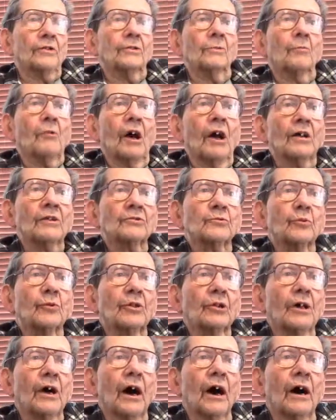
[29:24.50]
to be honest with
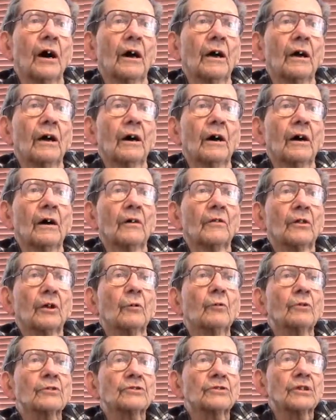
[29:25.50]
you, there
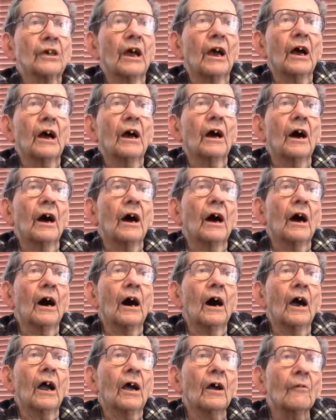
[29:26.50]
was
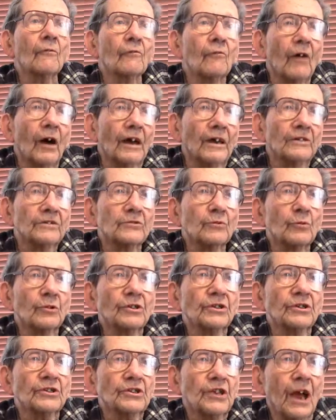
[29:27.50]
air fights with
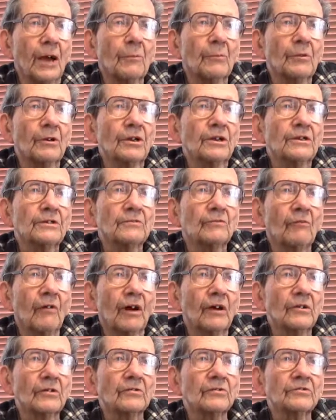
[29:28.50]
the Japanese
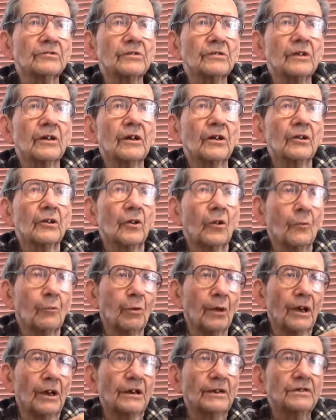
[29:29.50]
fighters, you know,
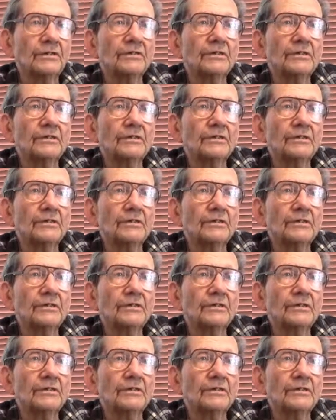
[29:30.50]
planes,